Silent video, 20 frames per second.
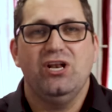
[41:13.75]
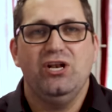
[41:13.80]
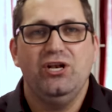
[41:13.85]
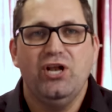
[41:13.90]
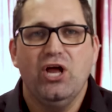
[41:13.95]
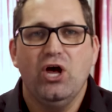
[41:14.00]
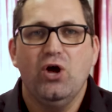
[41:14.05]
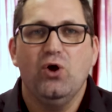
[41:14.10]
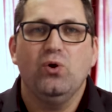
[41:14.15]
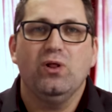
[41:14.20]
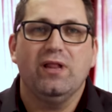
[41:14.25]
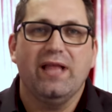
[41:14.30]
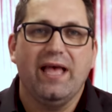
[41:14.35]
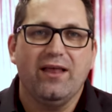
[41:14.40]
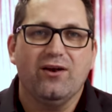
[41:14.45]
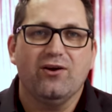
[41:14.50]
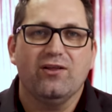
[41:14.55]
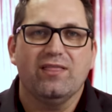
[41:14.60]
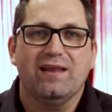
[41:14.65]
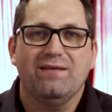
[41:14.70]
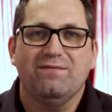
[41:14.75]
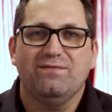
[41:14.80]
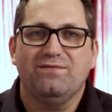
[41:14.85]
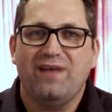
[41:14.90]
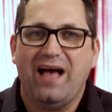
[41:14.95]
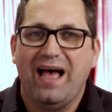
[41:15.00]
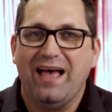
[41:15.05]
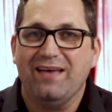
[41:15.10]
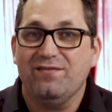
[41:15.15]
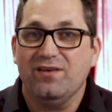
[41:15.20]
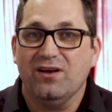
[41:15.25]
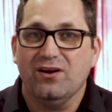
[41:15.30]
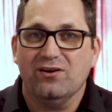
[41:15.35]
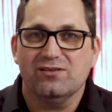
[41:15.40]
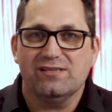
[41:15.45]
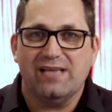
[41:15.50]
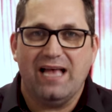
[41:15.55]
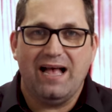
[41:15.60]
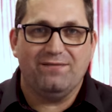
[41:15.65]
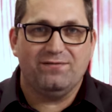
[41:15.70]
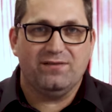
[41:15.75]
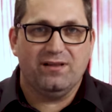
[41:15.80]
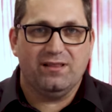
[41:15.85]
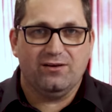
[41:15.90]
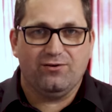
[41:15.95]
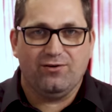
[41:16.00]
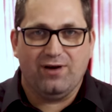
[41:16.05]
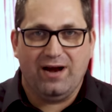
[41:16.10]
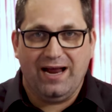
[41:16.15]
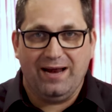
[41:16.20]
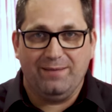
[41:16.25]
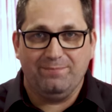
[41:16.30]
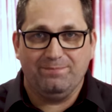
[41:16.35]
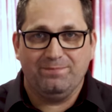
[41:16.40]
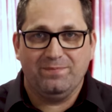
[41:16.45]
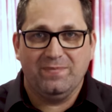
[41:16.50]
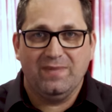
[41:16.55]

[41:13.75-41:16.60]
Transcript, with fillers: no later than five years after the crime.